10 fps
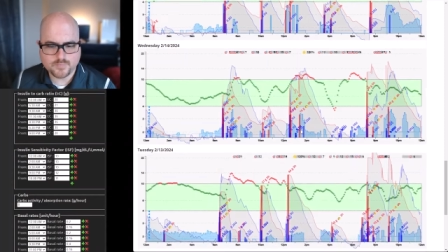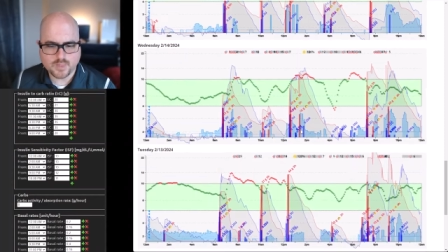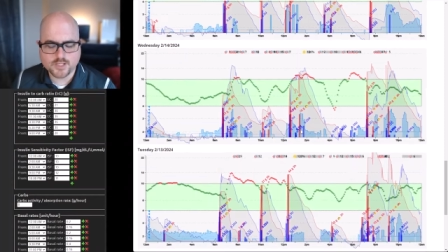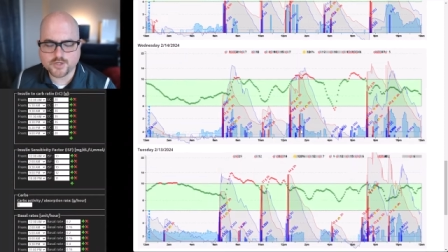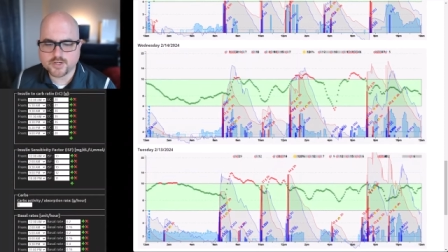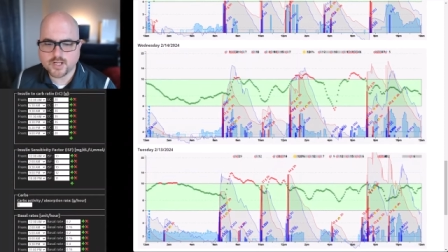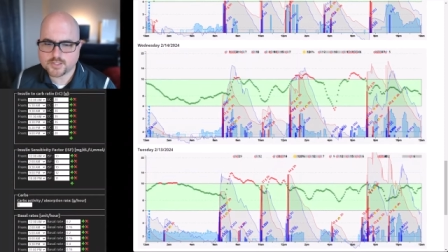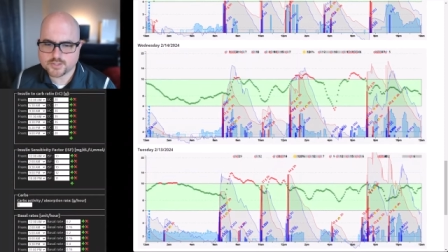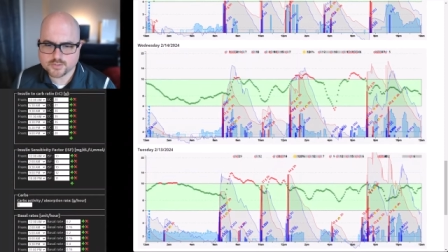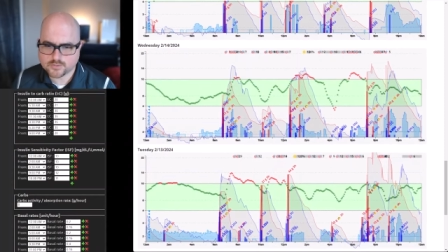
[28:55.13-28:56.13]
And you're not
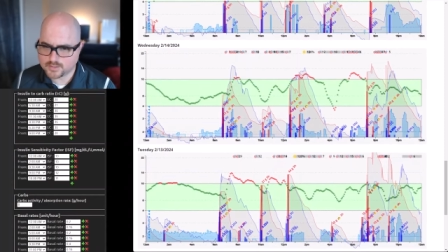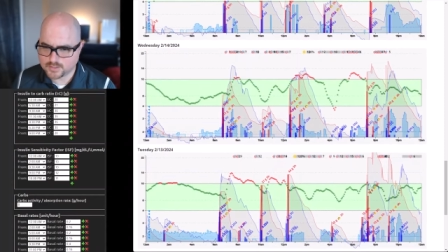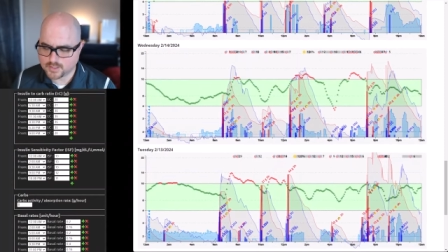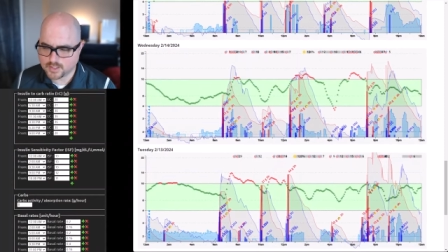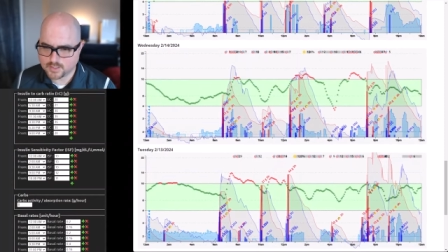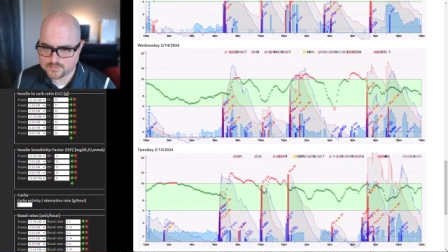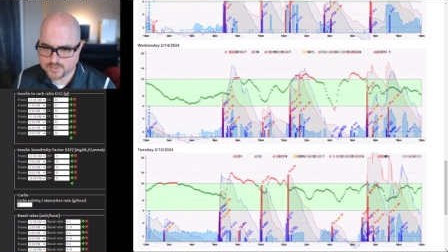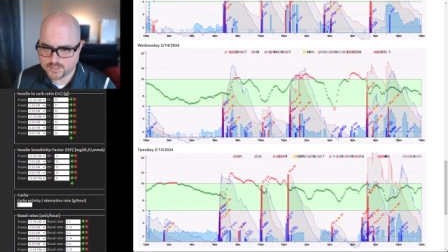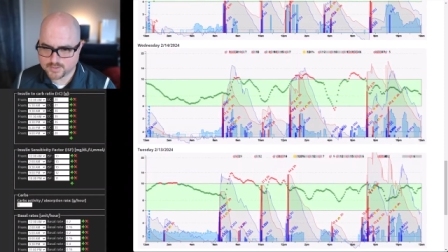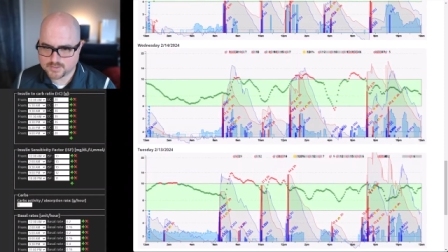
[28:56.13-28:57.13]
shorting the carbs,
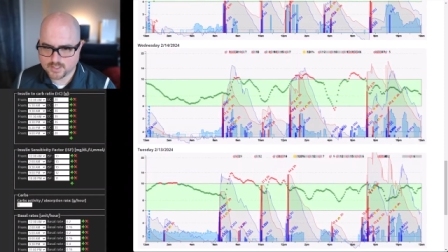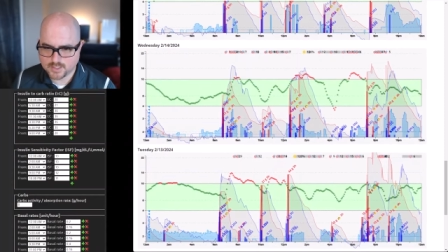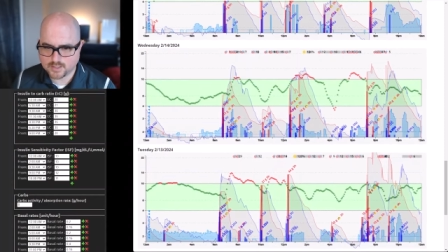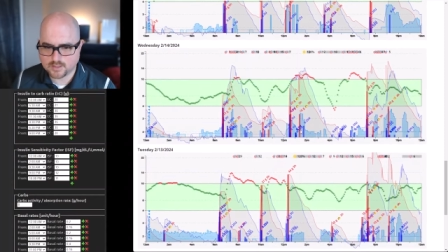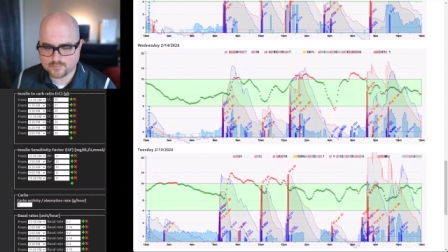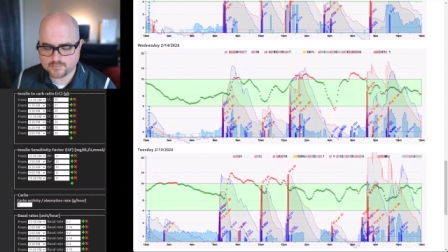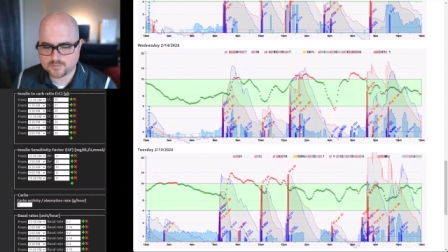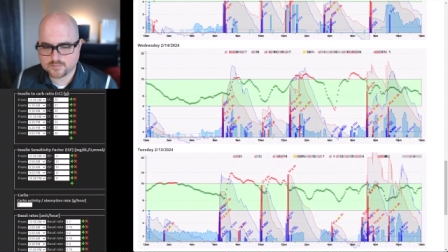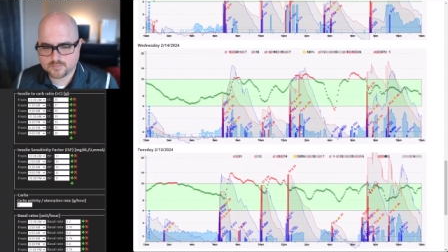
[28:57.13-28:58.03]
right? You're stating all of them?